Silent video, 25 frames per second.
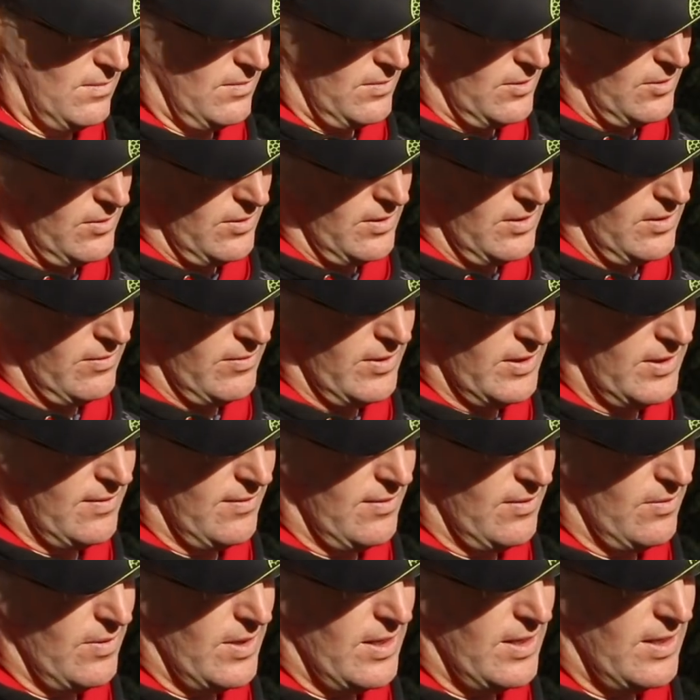Chucking the rest
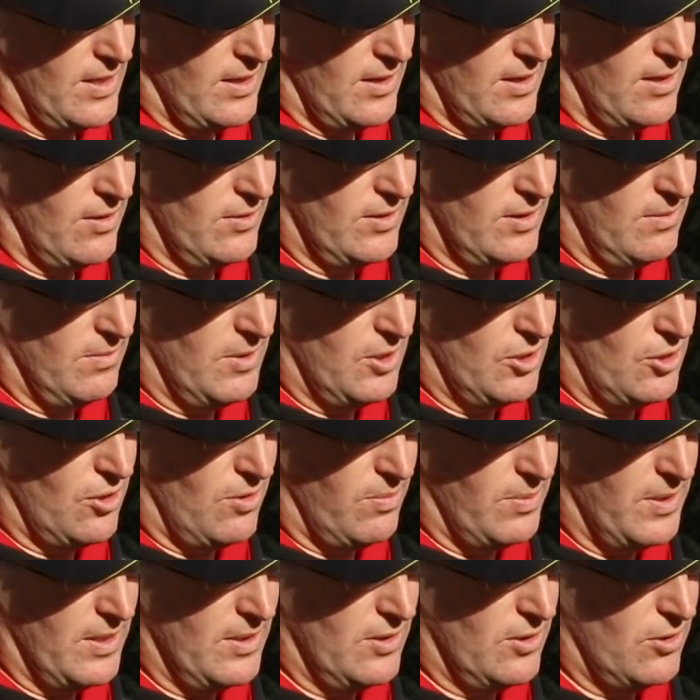of it away. That goes in my
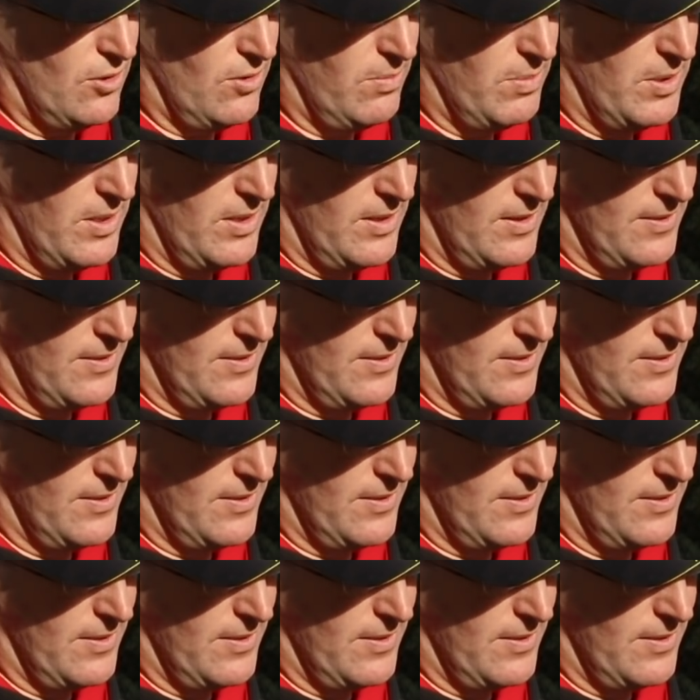chopping tub.